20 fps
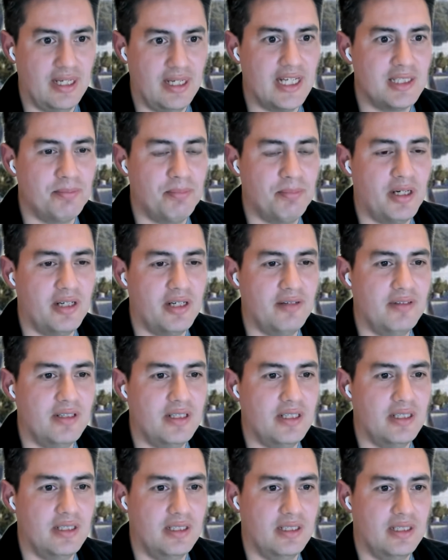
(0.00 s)
as part of
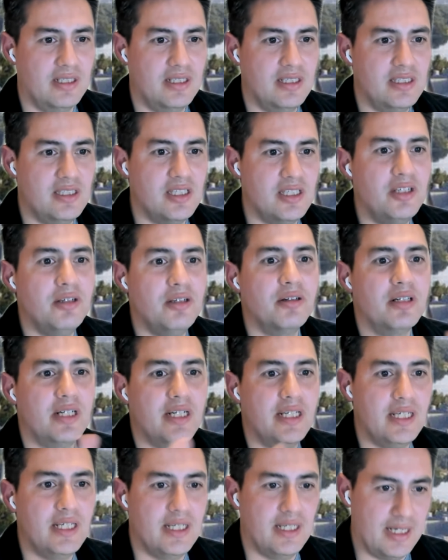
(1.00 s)
a
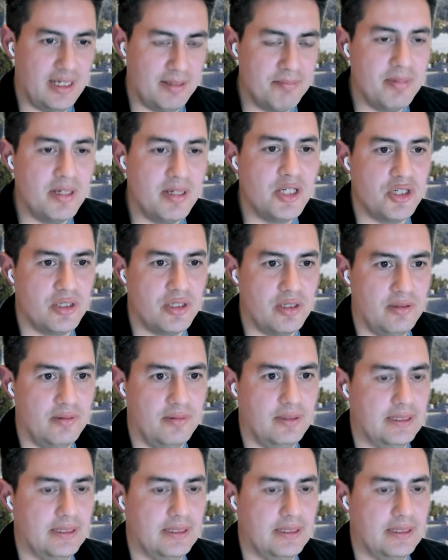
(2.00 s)
security ambition